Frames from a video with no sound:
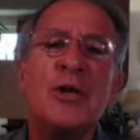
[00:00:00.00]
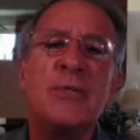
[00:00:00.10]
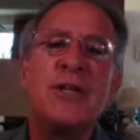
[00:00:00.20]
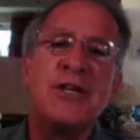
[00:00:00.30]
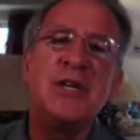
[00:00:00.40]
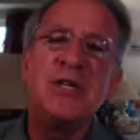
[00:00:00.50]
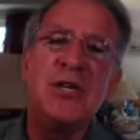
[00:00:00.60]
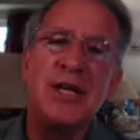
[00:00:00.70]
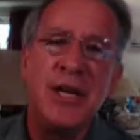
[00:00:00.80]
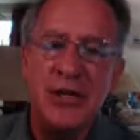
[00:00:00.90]
to be
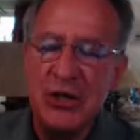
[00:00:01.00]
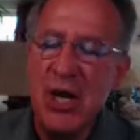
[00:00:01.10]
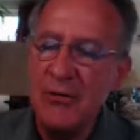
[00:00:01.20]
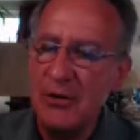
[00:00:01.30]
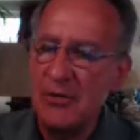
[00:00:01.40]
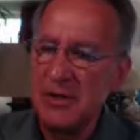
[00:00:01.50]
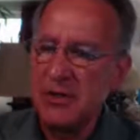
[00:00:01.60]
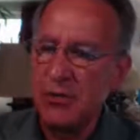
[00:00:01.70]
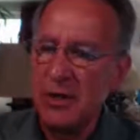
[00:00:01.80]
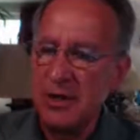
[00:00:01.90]
teaching each other
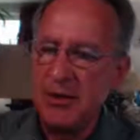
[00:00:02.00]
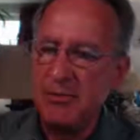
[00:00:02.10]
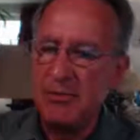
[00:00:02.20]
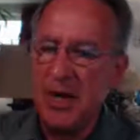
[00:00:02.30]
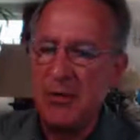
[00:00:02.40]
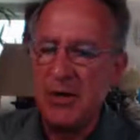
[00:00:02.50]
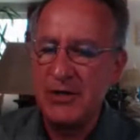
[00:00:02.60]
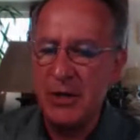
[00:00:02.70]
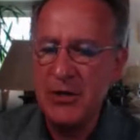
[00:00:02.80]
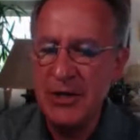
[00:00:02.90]
this week by
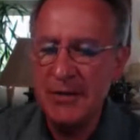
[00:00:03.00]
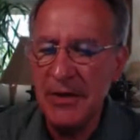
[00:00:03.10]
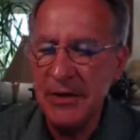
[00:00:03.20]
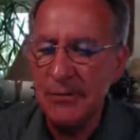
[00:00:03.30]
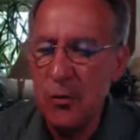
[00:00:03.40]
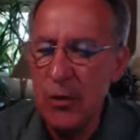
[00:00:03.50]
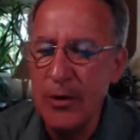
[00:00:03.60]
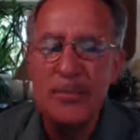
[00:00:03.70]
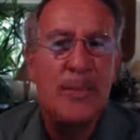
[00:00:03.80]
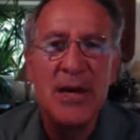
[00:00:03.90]
researching these
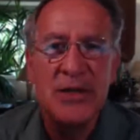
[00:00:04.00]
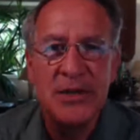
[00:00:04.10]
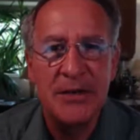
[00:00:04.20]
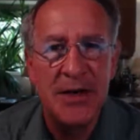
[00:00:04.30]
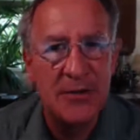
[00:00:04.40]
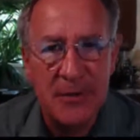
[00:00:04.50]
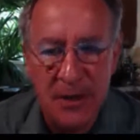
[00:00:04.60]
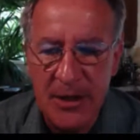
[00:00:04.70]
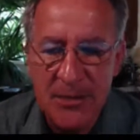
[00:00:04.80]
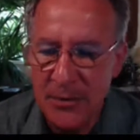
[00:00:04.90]
4 basic
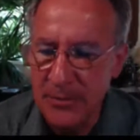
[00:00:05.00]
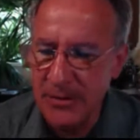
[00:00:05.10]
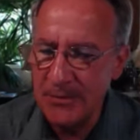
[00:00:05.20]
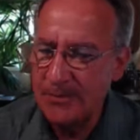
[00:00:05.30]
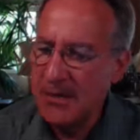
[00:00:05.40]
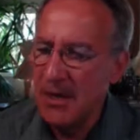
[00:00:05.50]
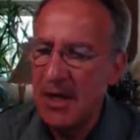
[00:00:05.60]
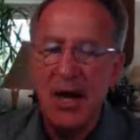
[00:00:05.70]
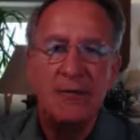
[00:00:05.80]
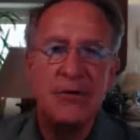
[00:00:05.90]
isms.
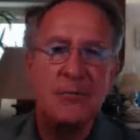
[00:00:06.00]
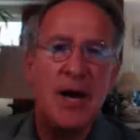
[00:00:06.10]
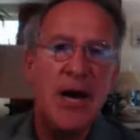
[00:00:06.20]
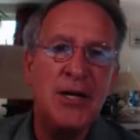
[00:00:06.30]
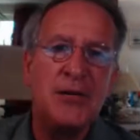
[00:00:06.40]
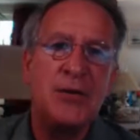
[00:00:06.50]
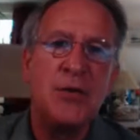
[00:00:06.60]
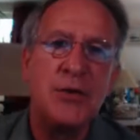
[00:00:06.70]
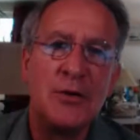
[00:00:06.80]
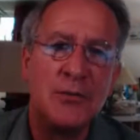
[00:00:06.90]
I've divided
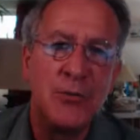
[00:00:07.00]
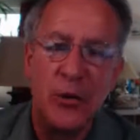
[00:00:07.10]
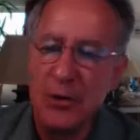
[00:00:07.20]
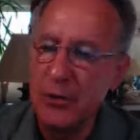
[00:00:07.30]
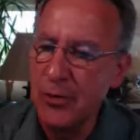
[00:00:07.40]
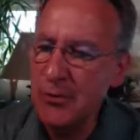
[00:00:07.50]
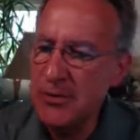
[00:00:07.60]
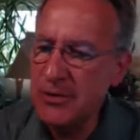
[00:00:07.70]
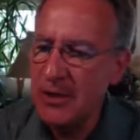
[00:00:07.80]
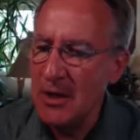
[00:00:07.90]
you into 4
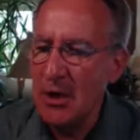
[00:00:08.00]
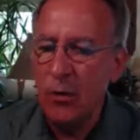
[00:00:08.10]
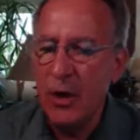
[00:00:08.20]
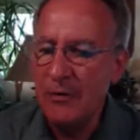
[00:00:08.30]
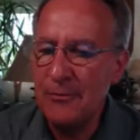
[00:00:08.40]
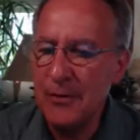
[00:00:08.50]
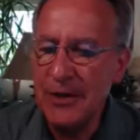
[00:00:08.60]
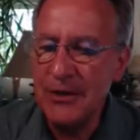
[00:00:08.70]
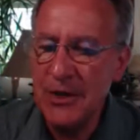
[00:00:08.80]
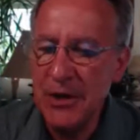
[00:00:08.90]
groups, one for
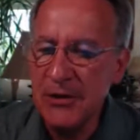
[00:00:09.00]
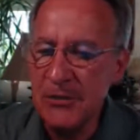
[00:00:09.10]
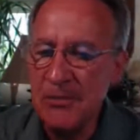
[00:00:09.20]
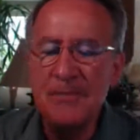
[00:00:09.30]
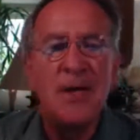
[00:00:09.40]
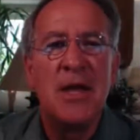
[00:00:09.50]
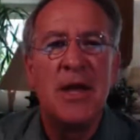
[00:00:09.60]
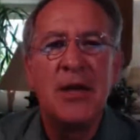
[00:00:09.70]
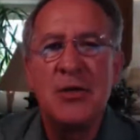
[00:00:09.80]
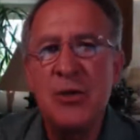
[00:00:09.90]
each ism,
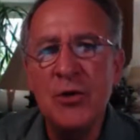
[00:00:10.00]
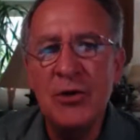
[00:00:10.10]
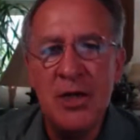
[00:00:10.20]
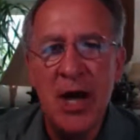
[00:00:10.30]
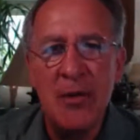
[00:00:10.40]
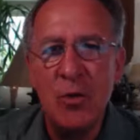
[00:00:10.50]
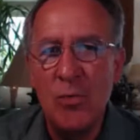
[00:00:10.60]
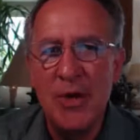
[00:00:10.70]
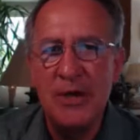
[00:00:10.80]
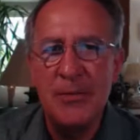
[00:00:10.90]
and your job will
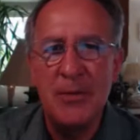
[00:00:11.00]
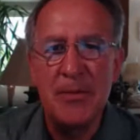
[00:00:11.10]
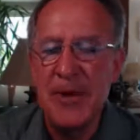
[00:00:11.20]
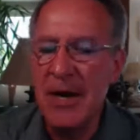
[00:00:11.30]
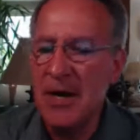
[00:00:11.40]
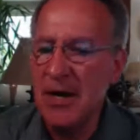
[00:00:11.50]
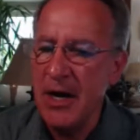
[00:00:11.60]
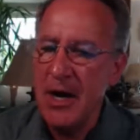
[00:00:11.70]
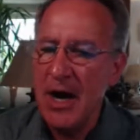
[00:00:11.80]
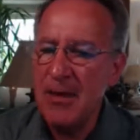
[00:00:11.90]
be to
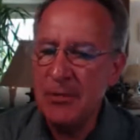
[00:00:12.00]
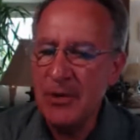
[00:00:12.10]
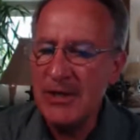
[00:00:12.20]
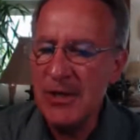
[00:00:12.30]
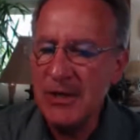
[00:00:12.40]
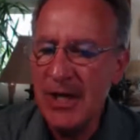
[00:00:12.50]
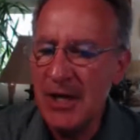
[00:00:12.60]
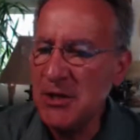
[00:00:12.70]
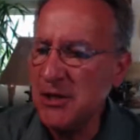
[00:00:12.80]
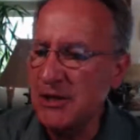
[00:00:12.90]
prepare a
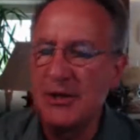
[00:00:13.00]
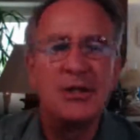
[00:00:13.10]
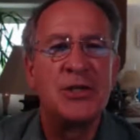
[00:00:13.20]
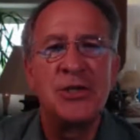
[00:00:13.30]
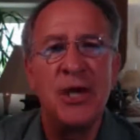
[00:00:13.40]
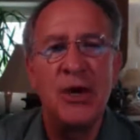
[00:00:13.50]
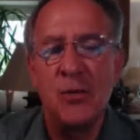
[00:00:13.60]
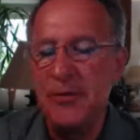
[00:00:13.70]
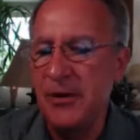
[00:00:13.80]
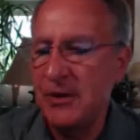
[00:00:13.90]
presentation to share
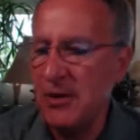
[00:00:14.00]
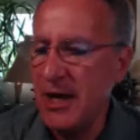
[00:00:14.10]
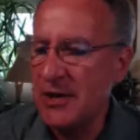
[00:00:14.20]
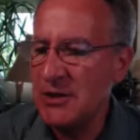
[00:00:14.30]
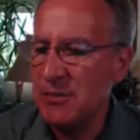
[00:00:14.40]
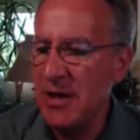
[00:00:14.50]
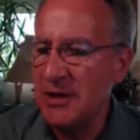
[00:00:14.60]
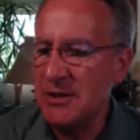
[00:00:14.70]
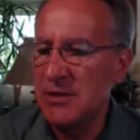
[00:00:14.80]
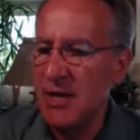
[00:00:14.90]
with your
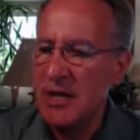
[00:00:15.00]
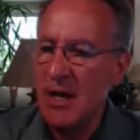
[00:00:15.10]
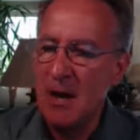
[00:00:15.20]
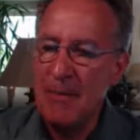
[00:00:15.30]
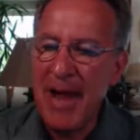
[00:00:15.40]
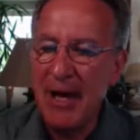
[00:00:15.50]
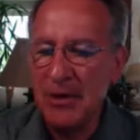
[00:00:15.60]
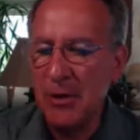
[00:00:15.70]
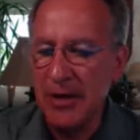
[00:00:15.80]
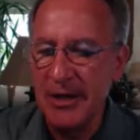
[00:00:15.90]
classmates about
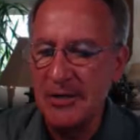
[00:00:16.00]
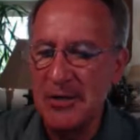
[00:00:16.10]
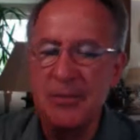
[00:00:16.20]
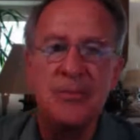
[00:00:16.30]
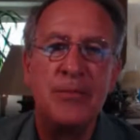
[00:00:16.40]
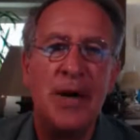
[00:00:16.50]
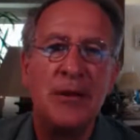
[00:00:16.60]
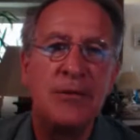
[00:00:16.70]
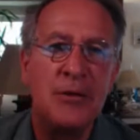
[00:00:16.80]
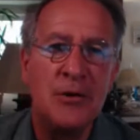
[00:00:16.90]
your ism by
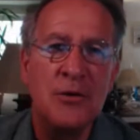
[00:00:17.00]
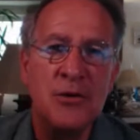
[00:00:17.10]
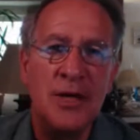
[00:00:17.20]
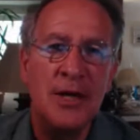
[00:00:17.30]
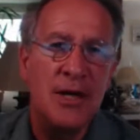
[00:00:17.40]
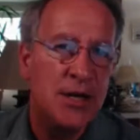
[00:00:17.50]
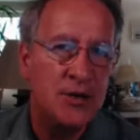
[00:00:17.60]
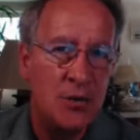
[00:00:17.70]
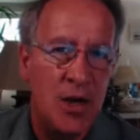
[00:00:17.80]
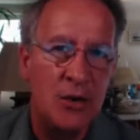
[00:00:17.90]
Thursday at
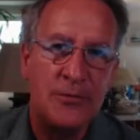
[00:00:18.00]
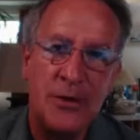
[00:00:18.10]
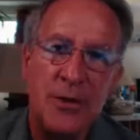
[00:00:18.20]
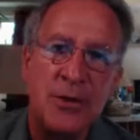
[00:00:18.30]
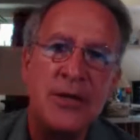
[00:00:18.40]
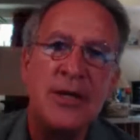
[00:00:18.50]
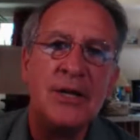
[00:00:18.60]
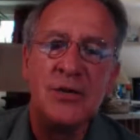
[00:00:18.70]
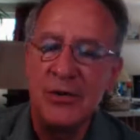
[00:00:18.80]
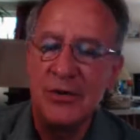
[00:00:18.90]
12 noon
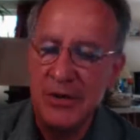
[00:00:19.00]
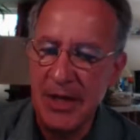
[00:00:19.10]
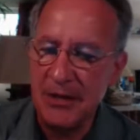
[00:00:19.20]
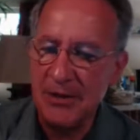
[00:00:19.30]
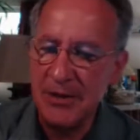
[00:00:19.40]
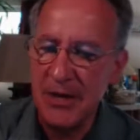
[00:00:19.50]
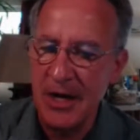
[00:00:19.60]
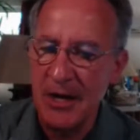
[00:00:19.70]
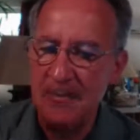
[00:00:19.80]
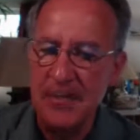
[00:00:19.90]
Eastern Standard Time.